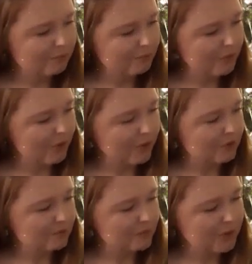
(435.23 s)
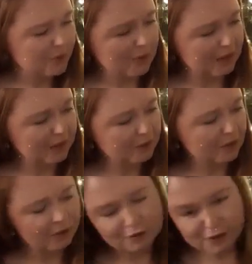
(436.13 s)
other
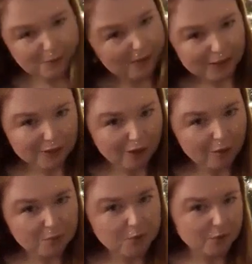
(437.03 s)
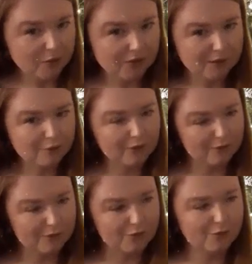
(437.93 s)
supply shops, other
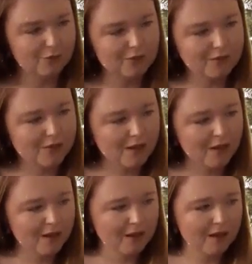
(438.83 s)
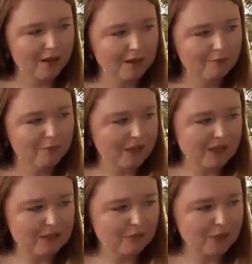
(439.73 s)
craft stores,
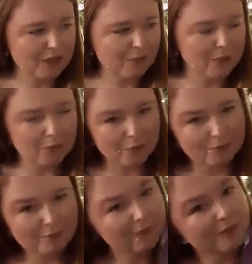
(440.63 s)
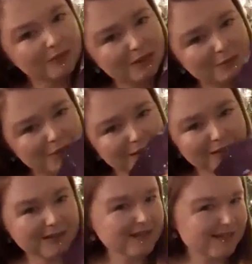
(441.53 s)
relatively cheaply. But I mean, I
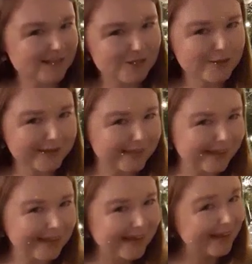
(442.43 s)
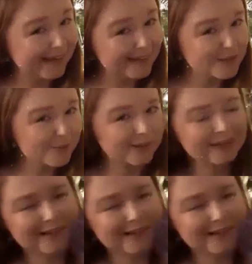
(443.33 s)
think this is just like a kid's one,